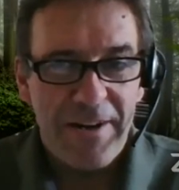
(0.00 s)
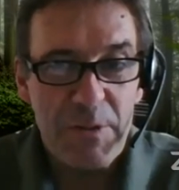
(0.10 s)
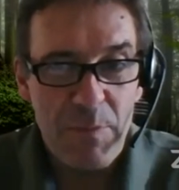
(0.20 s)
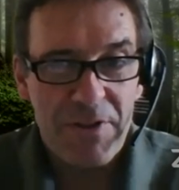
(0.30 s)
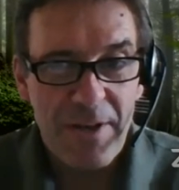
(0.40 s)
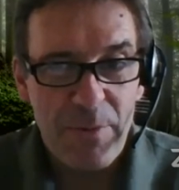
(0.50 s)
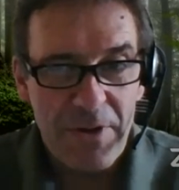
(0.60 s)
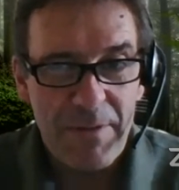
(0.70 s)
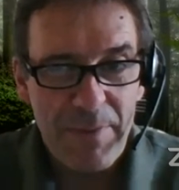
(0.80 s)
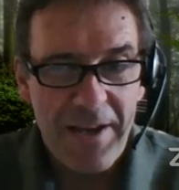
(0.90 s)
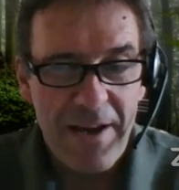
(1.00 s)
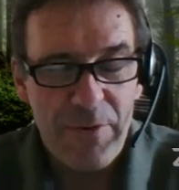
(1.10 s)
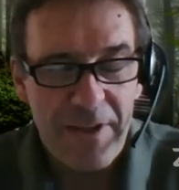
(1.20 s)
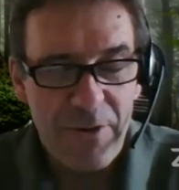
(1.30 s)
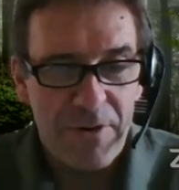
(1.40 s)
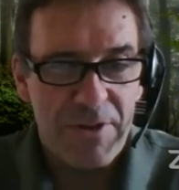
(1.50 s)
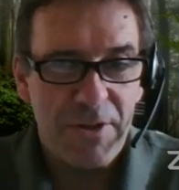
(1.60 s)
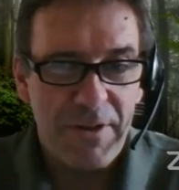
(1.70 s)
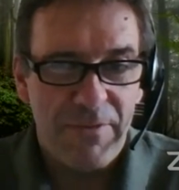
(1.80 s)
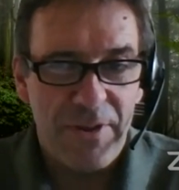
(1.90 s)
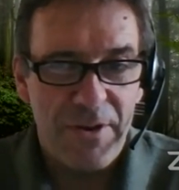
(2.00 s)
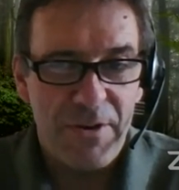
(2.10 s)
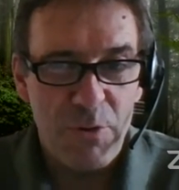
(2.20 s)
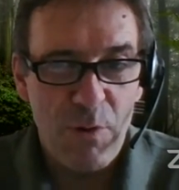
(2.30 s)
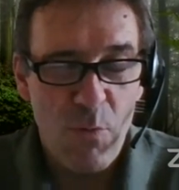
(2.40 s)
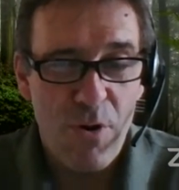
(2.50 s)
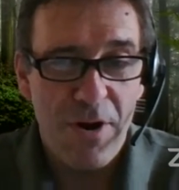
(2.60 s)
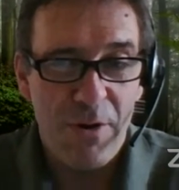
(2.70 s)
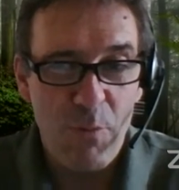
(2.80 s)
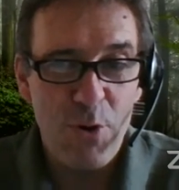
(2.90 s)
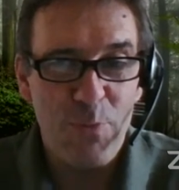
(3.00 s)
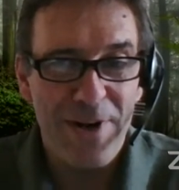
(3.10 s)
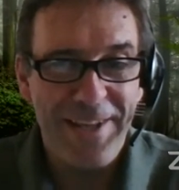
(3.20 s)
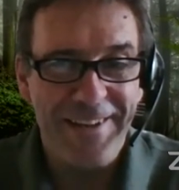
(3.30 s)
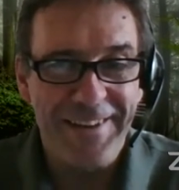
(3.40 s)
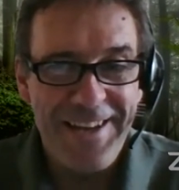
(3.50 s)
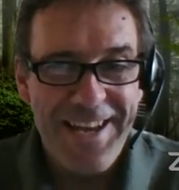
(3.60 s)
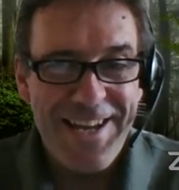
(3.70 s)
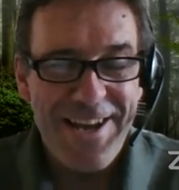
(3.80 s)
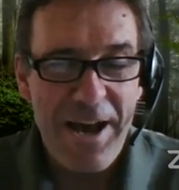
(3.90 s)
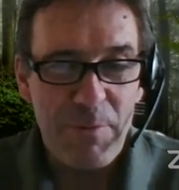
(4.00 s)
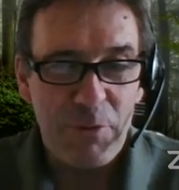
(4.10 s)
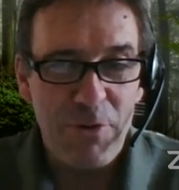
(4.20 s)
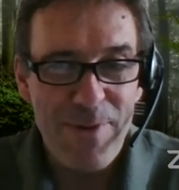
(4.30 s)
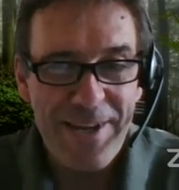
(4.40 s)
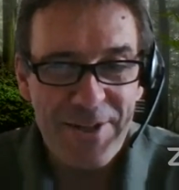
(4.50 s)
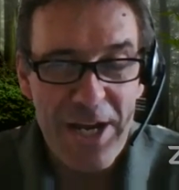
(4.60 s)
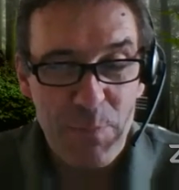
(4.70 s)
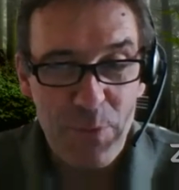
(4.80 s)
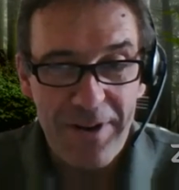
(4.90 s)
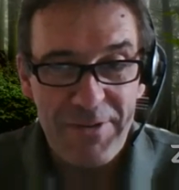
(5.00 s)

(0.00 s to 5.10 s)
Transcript: And as Mark said, we're going to be covering your award-winning 3-week dashboard.